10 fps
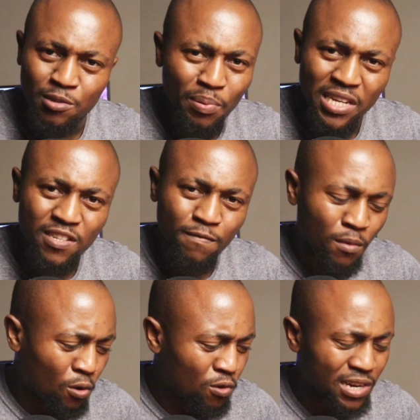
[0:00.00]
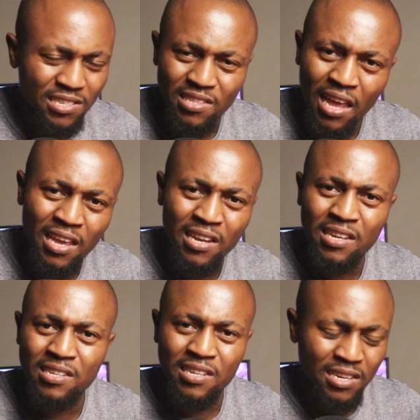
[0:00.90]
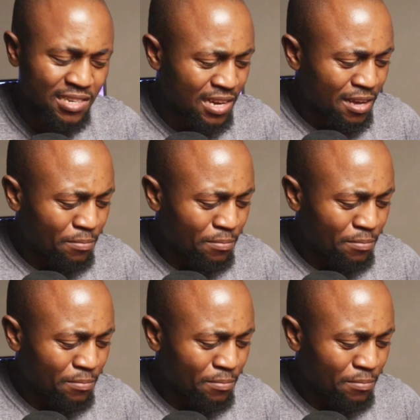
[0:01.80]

depressive mode and staying in it and